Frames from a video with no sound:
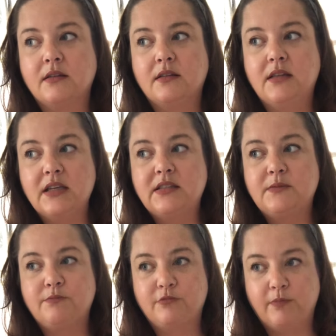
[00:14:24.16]

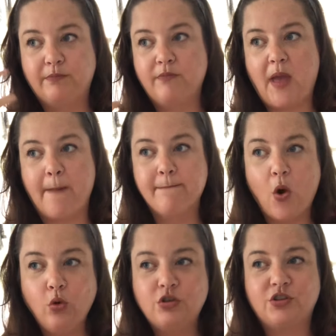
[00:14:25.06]
This
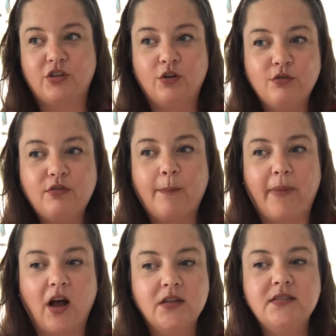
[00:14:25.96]
emotional
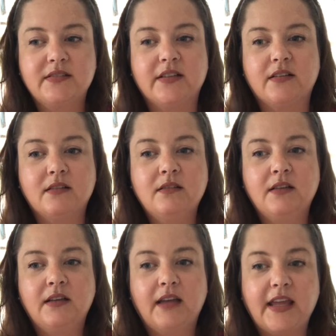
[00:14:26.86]
Rapunzel
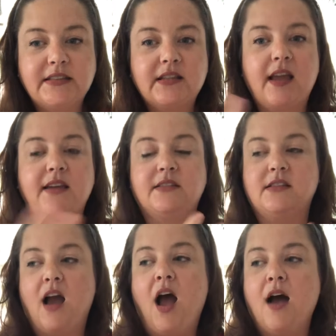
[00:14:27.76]
is like,
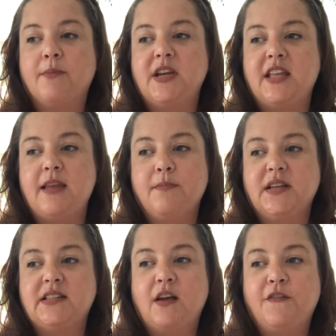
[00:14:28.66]
nah, I'm going to keep
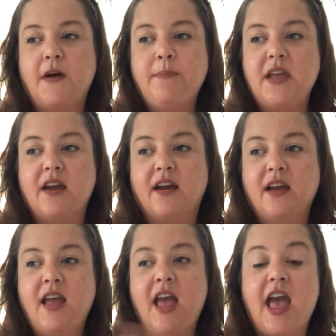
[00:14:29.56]
myself up here.
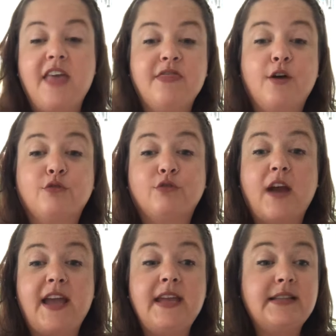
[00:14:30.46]
And the
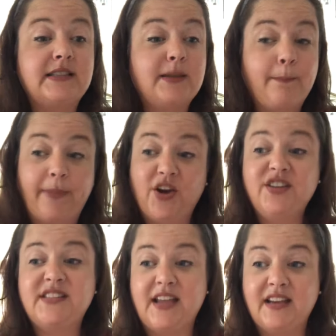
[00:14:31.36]
right
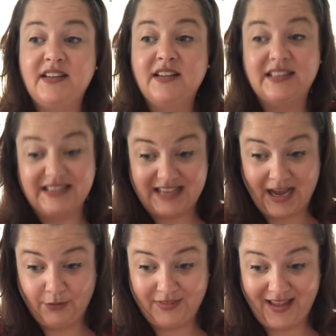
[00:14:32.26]
person
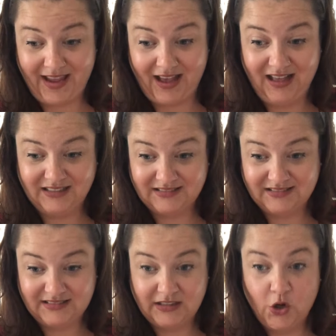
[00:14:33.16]
down there
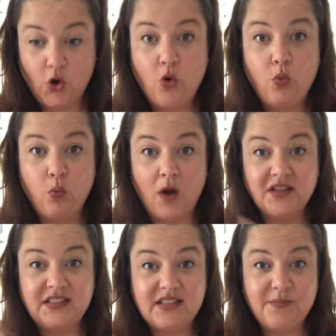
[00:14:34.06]
who
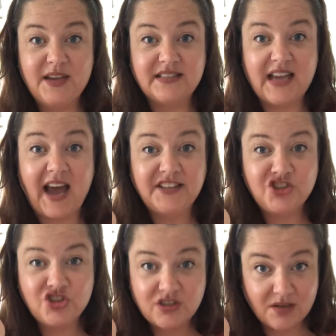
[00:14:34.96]
wants to be
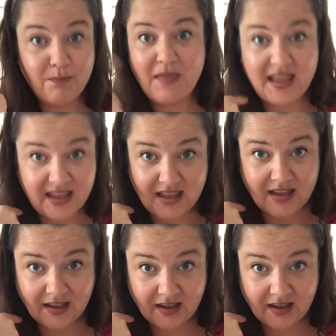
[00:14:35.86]
attached to me